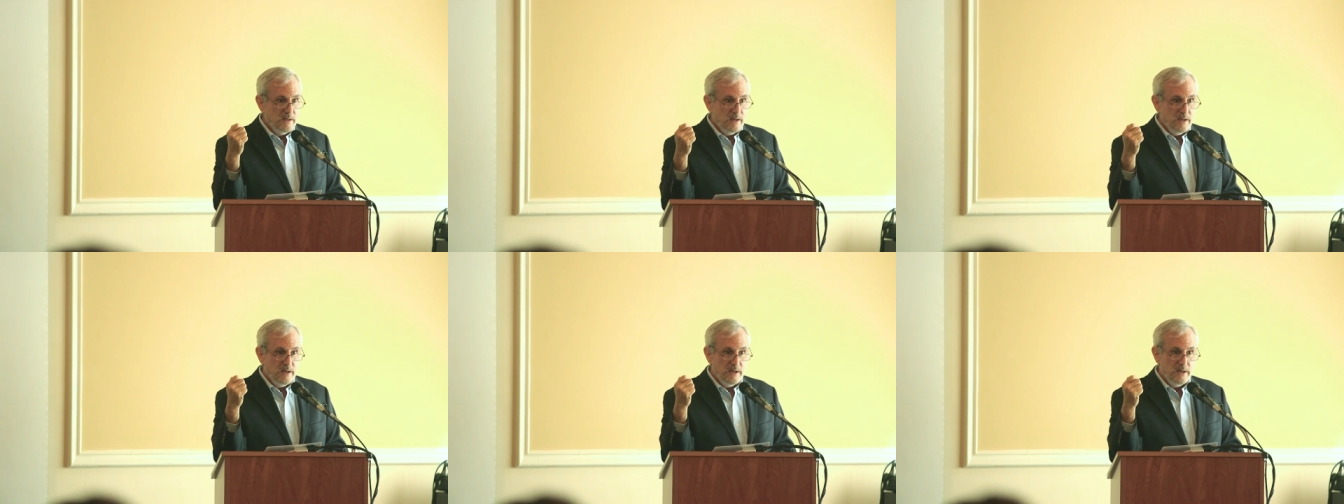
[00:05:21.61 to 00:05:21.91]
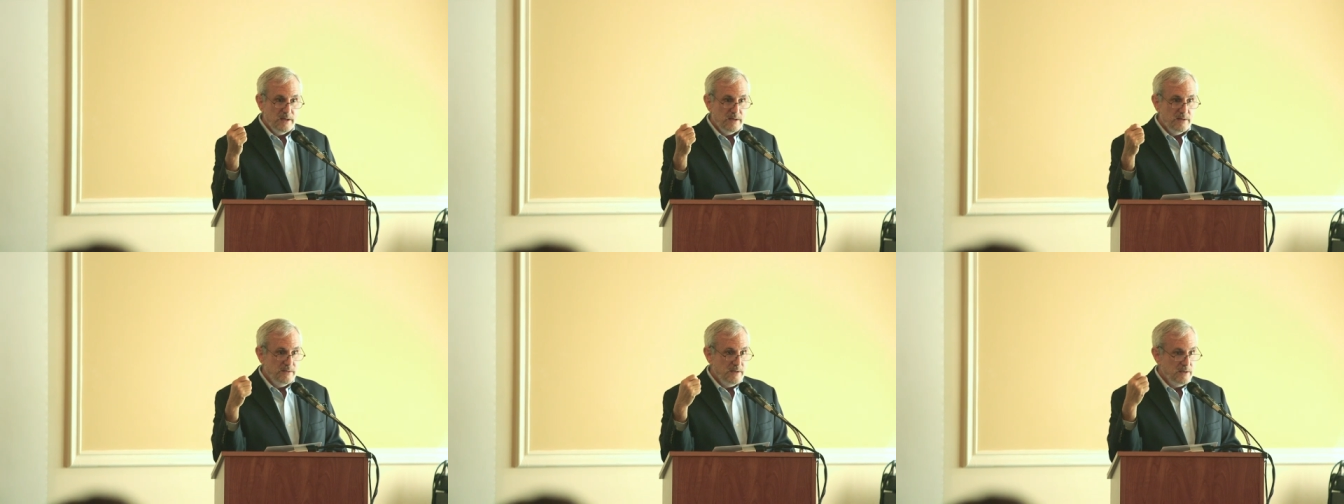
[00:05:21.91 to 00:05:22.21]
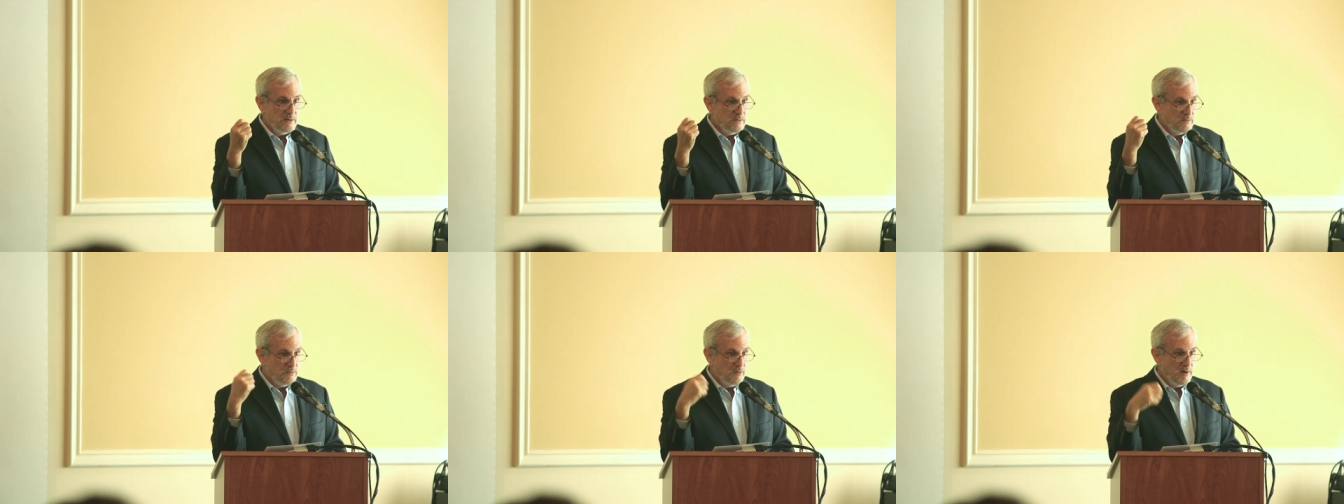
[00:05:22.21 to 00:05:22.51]
uh,
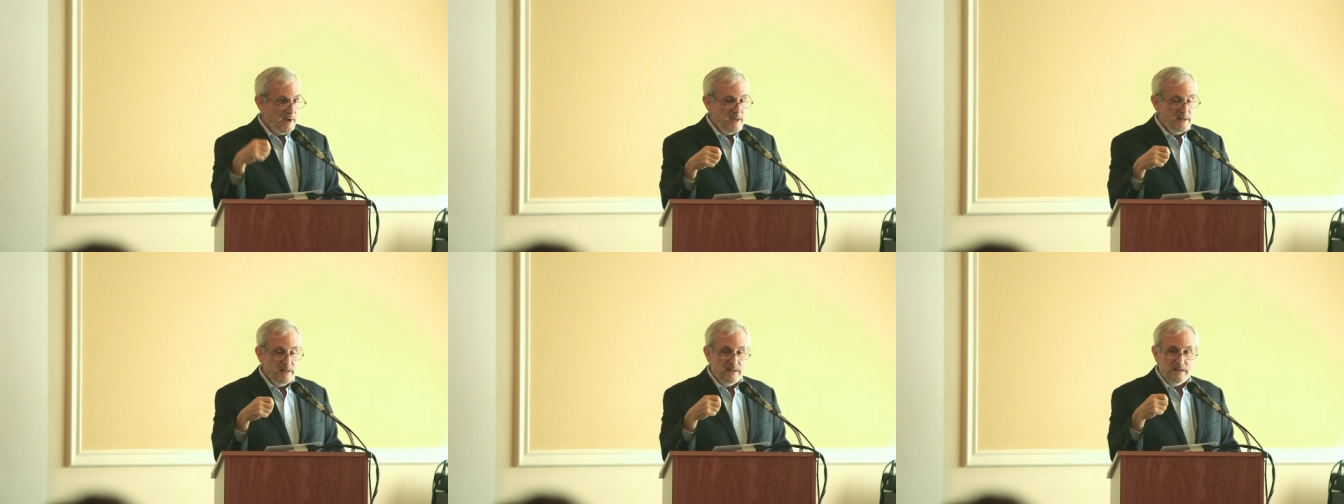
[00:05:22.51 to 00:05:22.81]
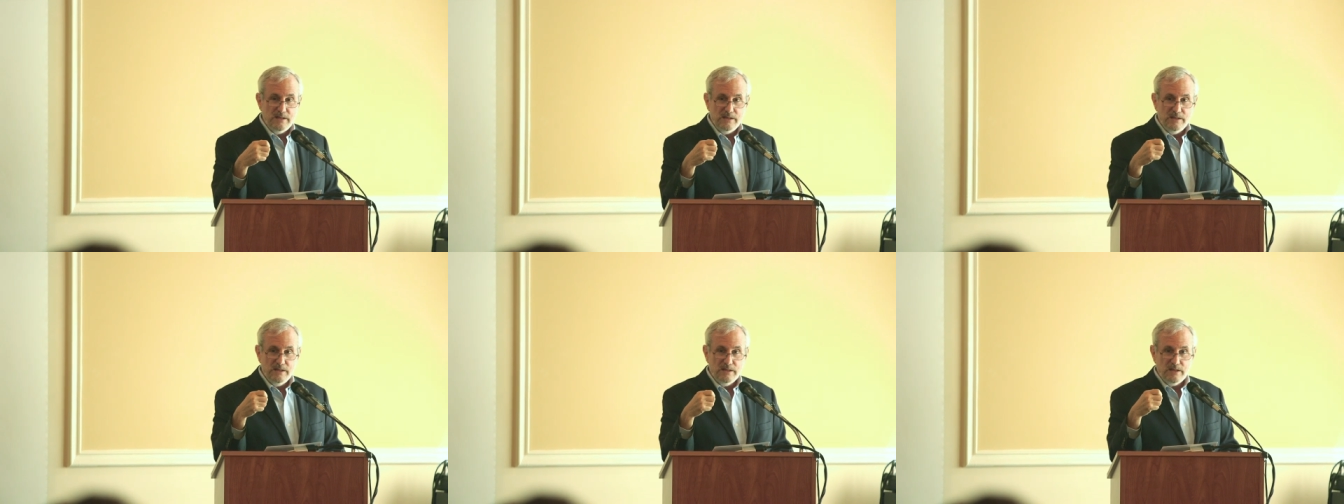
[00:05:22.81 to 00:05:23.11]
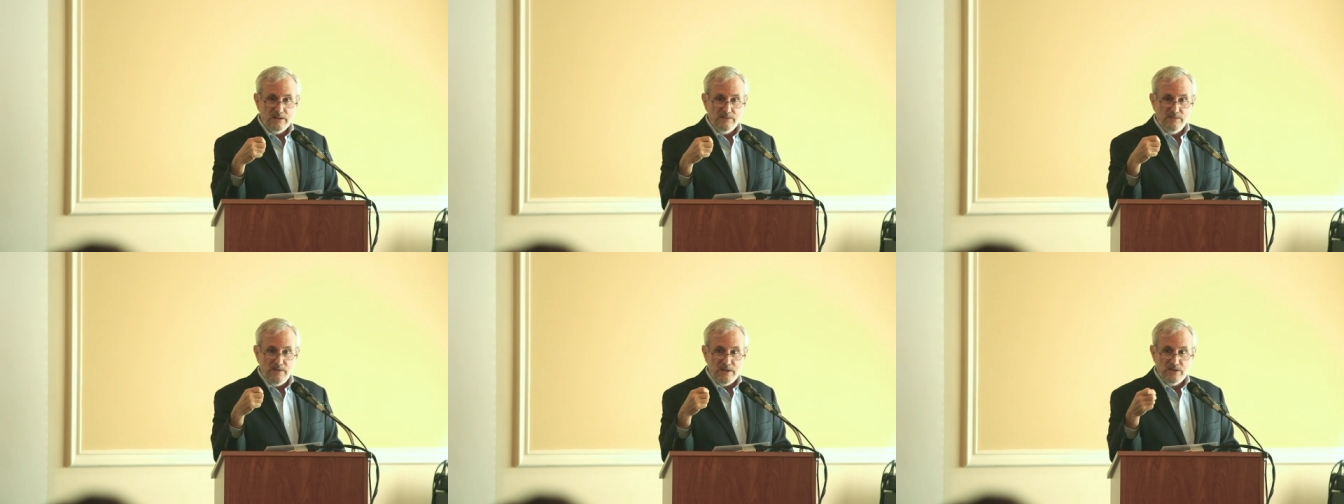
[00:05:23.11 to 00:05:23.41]
that are granted in the
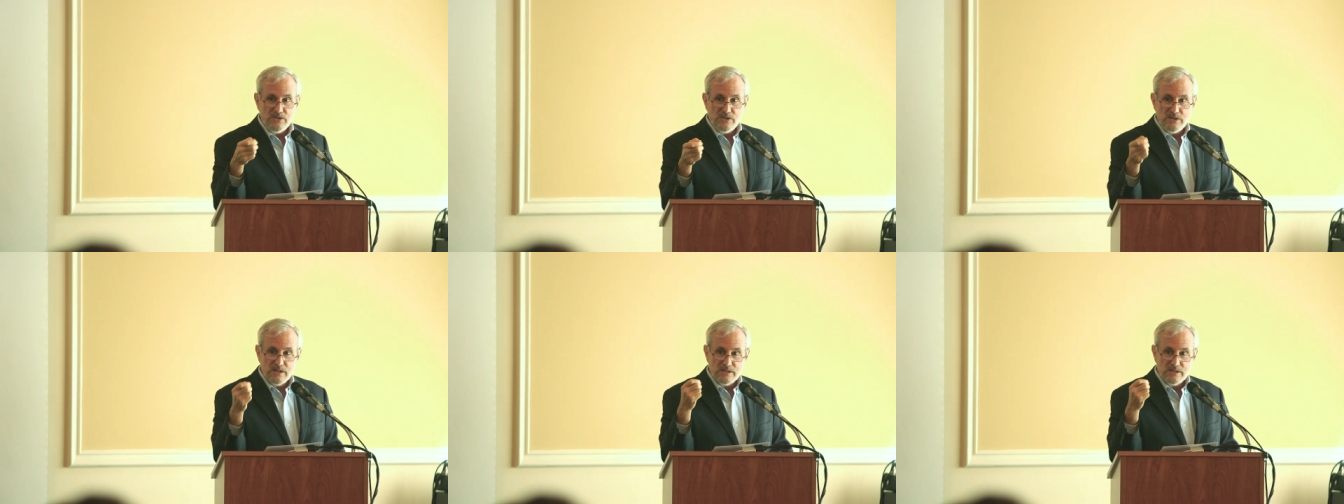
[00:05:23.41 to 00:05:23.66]
convention.